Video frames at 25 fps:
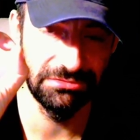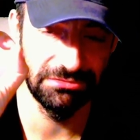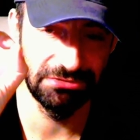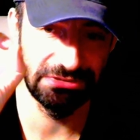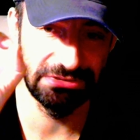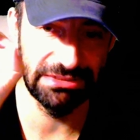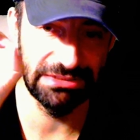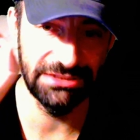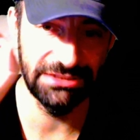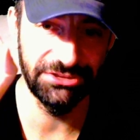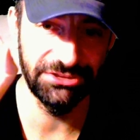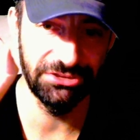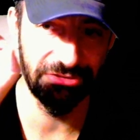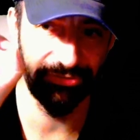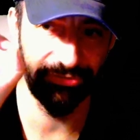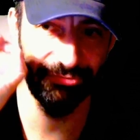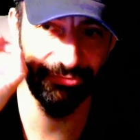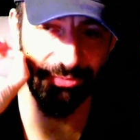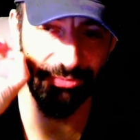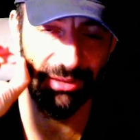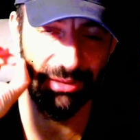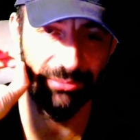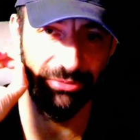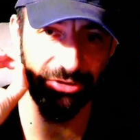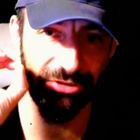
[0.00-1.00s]
section
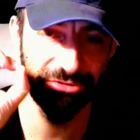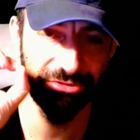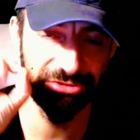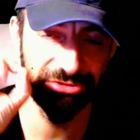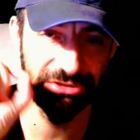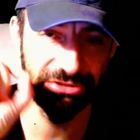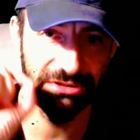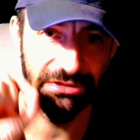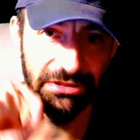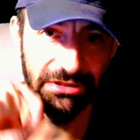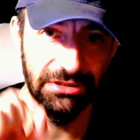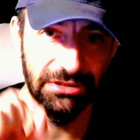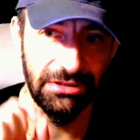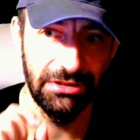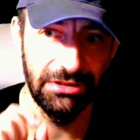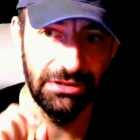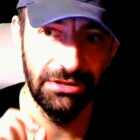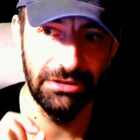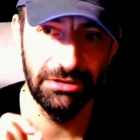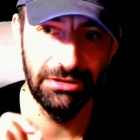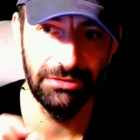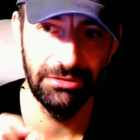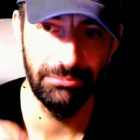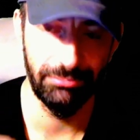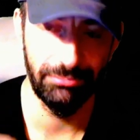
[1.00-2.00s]
of my browser,
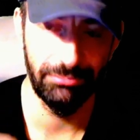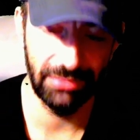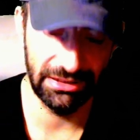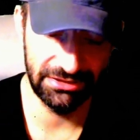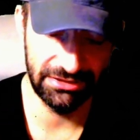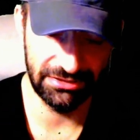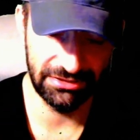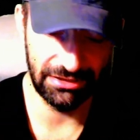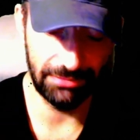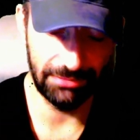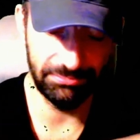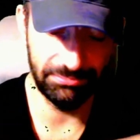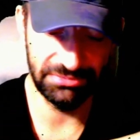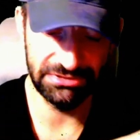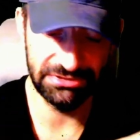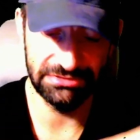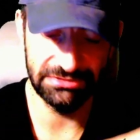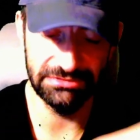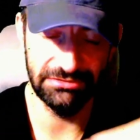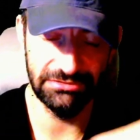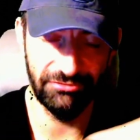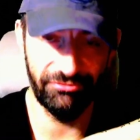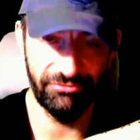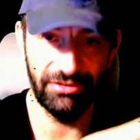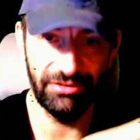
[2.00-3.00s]
my top
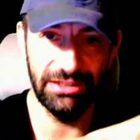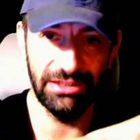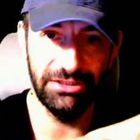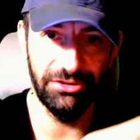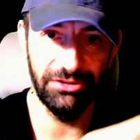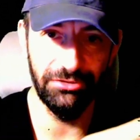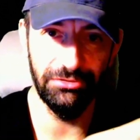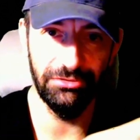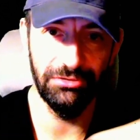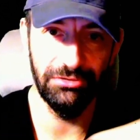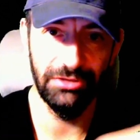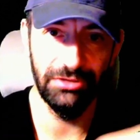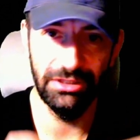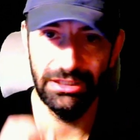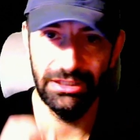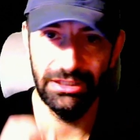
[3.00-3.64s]
value